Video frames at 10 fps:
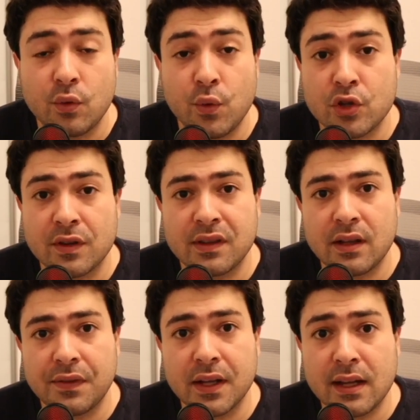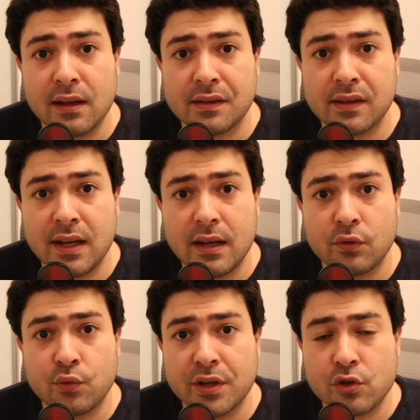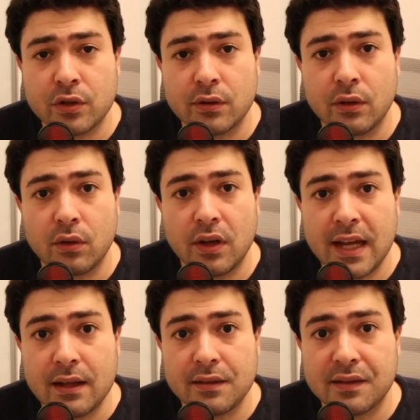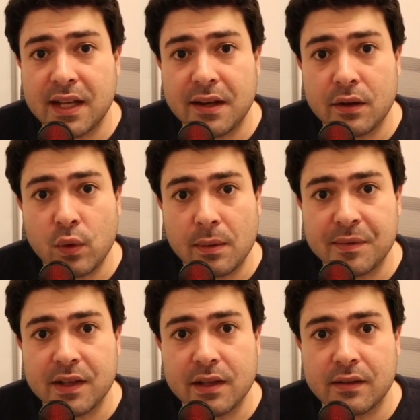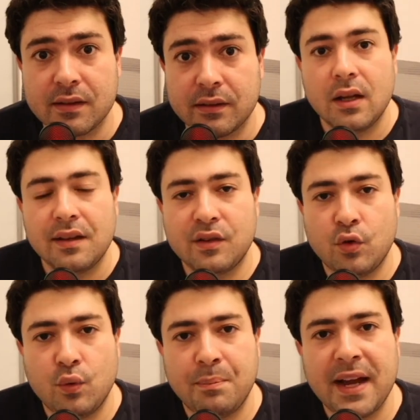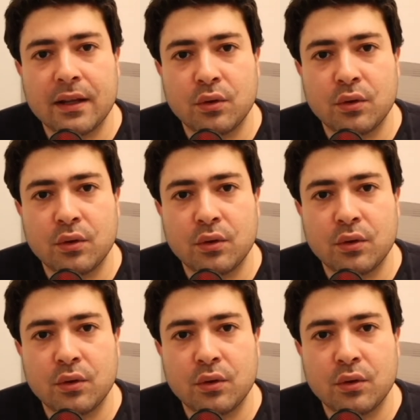which is not the case in traditional and static websites. So back to